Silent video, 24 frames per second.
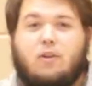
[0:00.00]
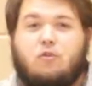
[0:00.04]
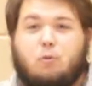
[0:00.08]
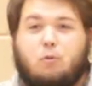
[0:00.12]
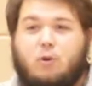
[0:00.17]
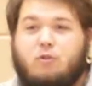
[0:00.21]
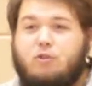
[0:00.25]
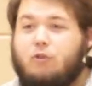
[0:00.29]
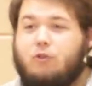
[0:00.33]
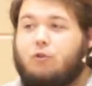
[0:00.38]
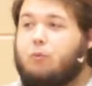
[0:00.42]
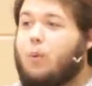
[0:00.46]

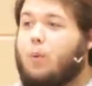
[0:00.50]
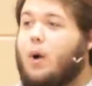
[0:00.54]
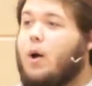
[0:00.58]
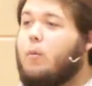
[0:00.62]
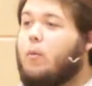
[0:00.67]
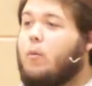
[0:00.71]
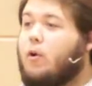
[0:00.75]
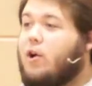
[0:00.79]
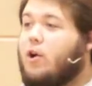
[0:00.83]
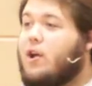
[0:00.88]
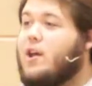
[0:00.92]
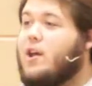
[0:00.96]
which is what
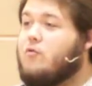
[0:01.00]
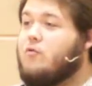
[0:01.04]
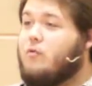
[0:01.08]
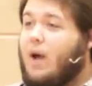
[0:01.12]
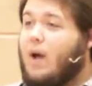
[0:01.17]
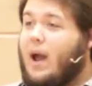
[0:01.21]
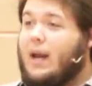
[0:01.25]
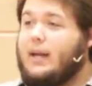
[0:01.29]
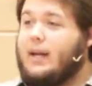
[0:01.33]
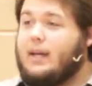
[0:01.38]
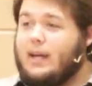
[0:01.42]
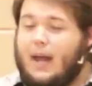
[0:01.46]
we're in
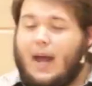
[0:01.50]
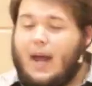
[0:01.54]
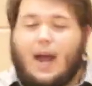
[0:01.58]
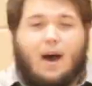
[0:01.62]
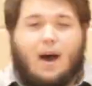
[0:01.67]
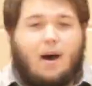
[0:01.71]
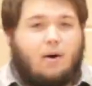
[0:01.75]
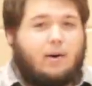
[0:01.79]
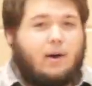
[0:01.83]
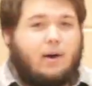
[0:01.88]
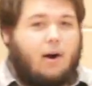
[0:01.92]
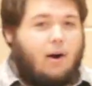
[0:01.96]
right
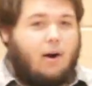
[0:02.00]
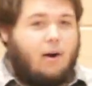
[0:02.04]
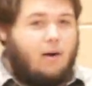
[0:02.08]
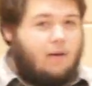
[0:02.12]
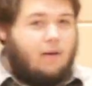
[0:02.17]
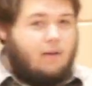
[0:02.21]
now in our